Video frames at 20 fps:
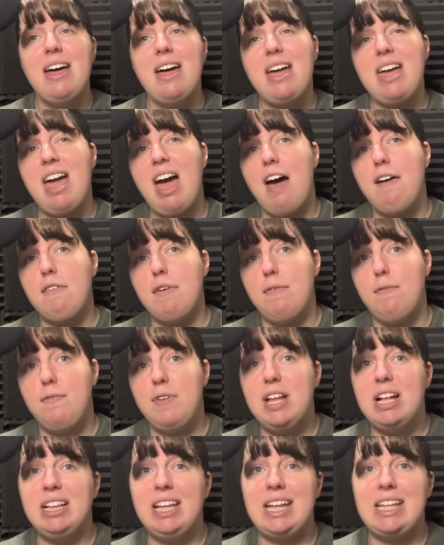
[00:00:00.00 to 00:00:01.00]
I have a
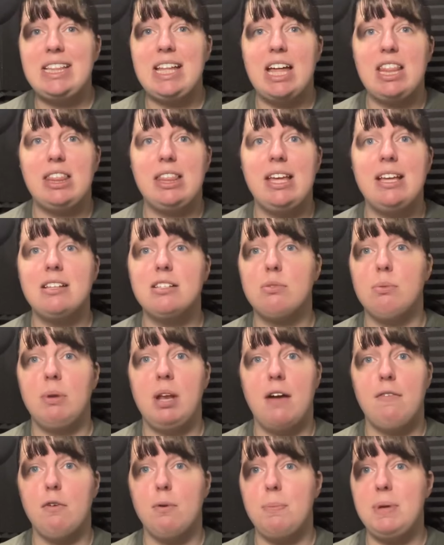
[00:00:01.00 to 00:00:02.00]
feeling that things will
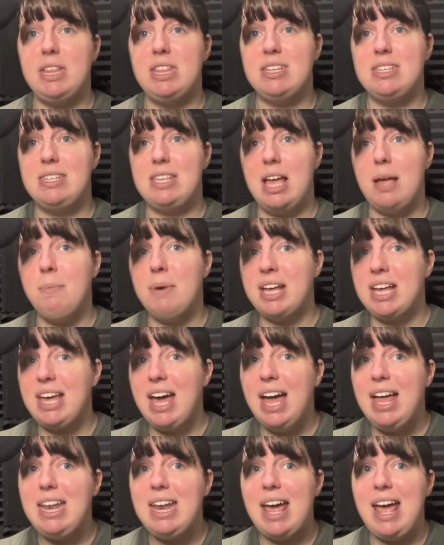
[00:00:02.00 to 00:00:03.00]
never be the same
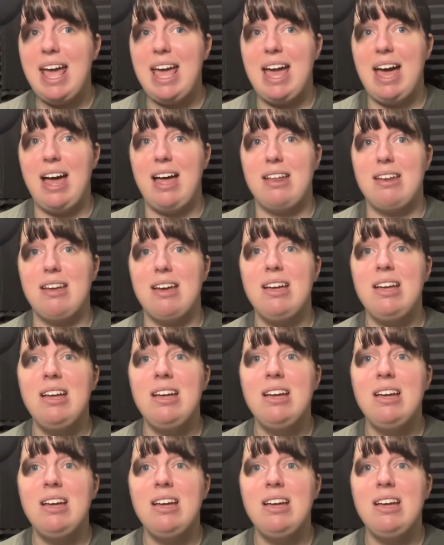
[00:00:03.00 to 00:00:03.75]
again, Anne.